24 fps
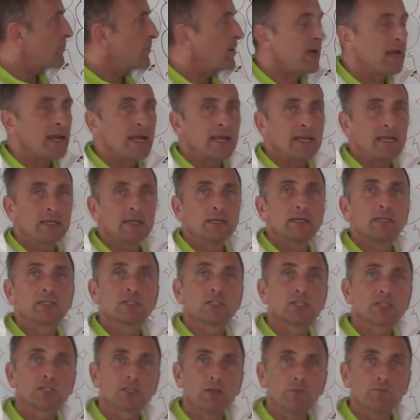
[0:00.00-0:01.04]
pain
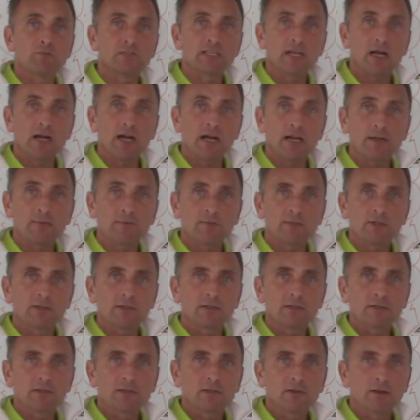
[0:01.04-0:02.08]

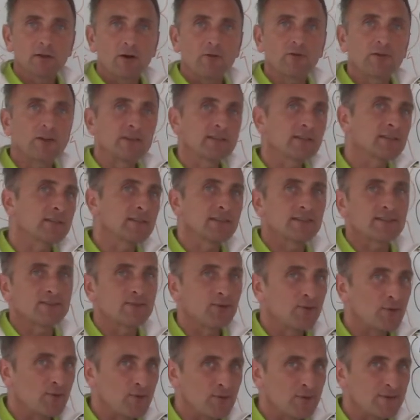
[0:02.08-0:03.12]
sometimes. Obviously it's
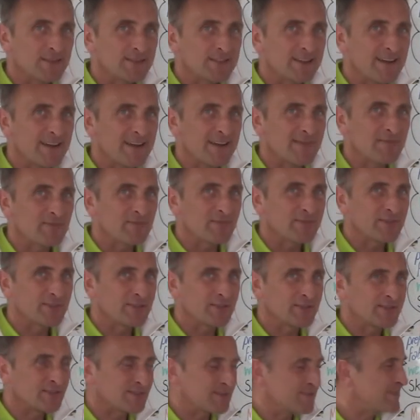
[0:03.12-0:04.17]
not all the time,
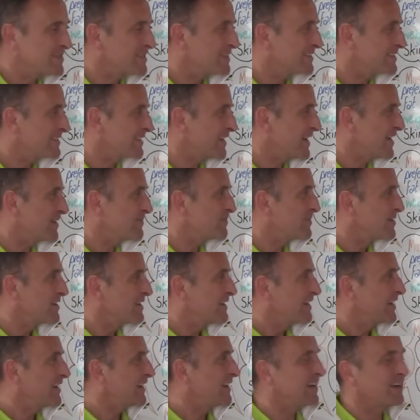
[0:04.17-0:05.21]
just some of the time,
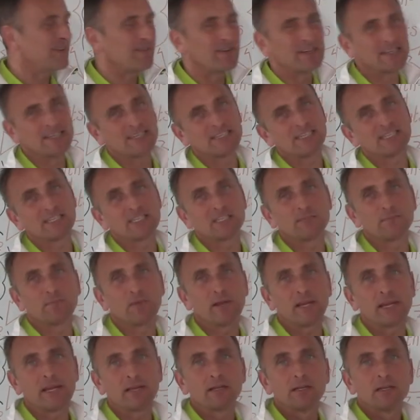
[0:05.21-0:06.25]
is
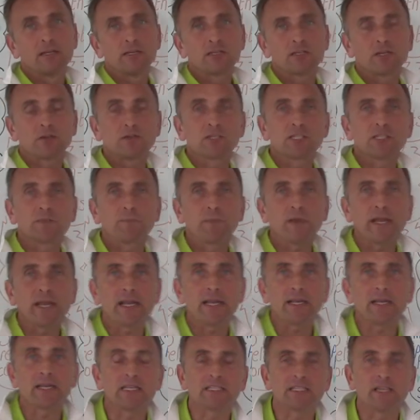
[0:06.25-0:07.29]
speed. So
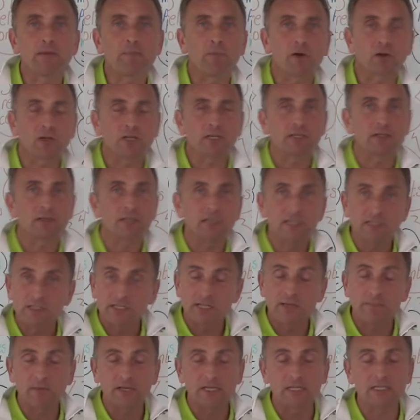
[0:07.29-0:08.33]
speed is
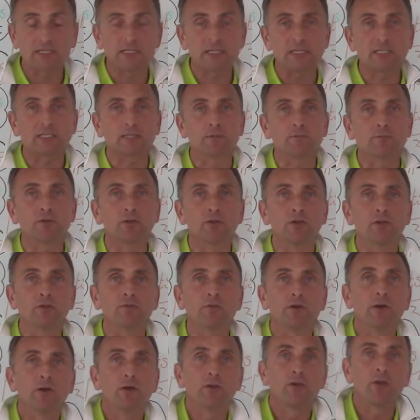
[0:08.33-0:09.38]
the ability to
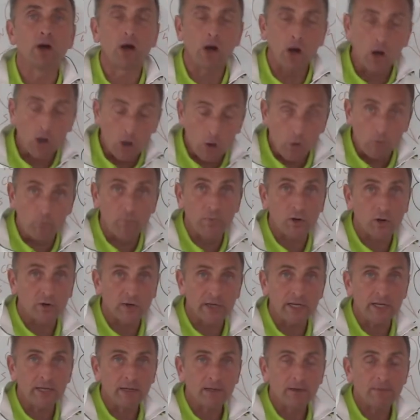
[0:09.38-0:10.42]
move the whole
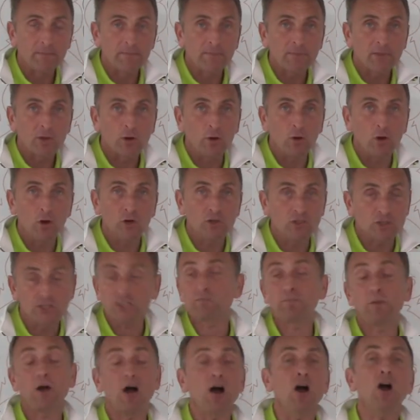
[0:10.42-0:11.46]
body or
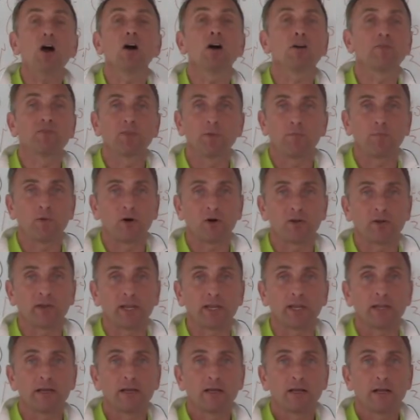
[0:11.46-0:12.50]
just part of the
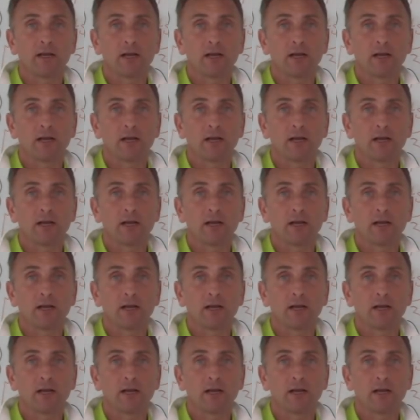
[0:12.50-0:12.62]
body